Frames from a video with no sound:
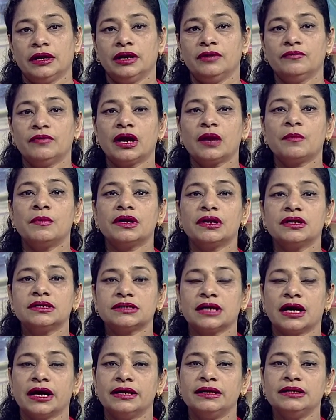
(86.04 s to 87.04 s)
Environmental
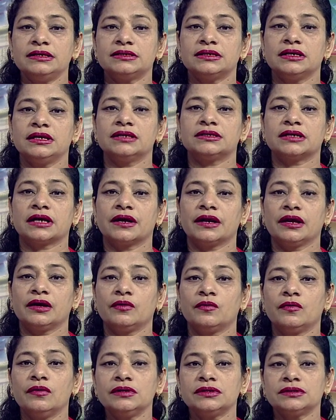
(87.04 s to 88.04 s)
Science Senior Secondary
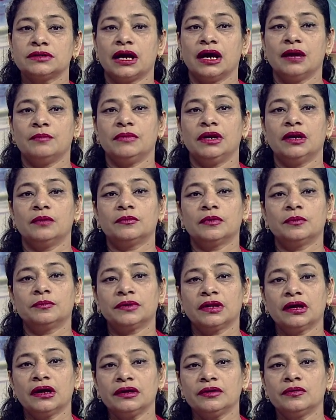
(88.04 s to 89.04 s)
course. I am Nilam
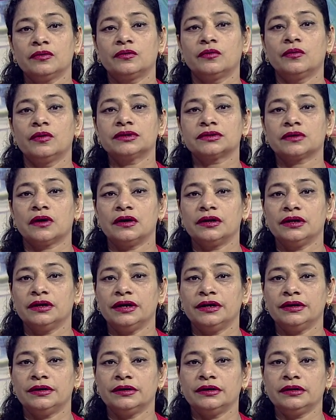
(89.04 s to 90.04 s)
Gupta, your course
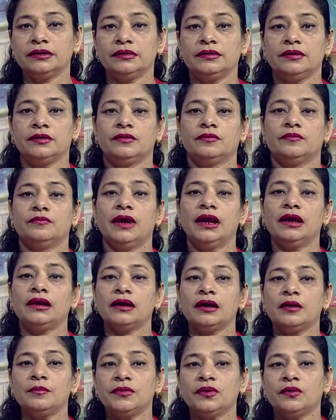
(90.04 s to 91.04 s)
coordinator.
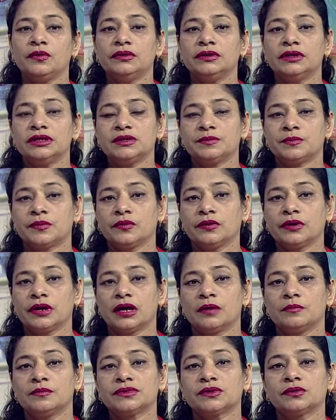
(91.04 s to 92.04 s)
Welcome you in this
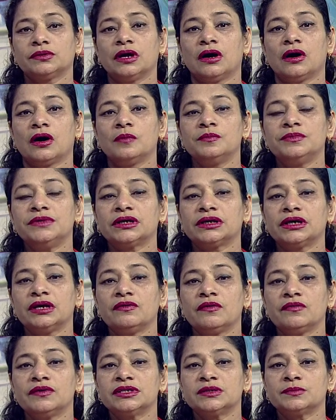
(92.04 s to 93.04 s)
program. So, the
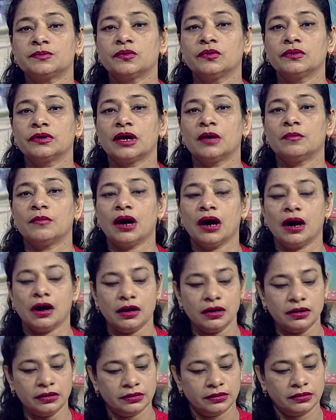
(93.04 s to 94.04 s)
objective of this program
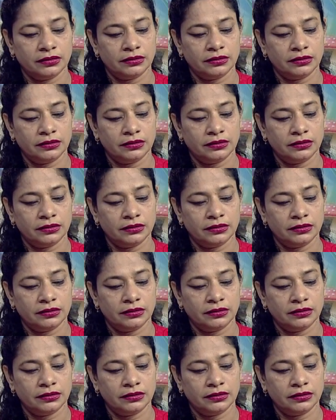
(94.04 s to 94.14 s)
are